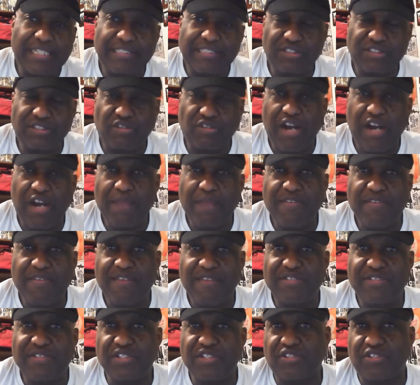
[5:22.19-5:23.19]
subscribe if you
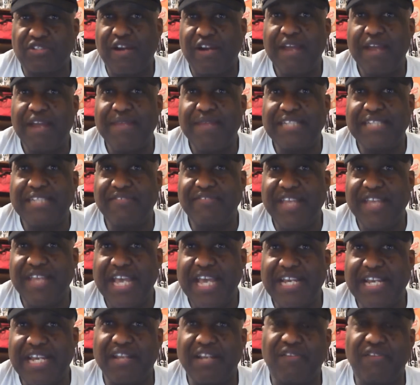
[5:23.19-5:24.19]
haven't subscribed as of
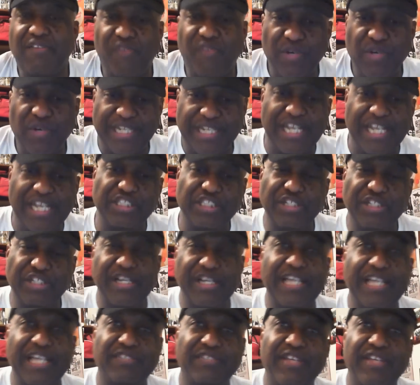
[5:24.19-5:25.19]
yet. I look forward to catching you in the
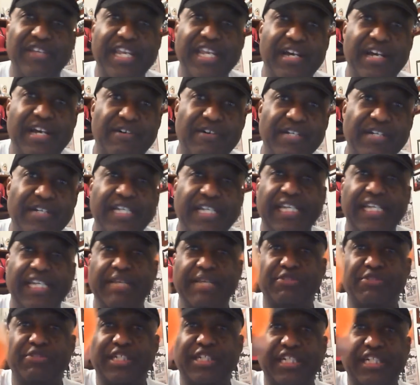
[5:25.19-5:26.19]
next video.
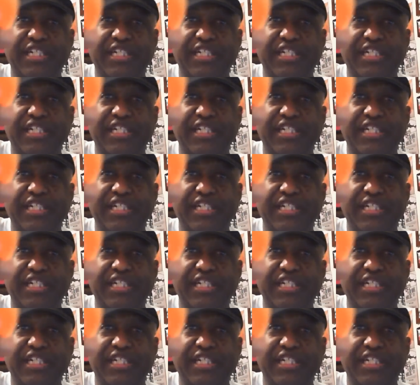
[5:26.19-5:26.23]
Keep drinking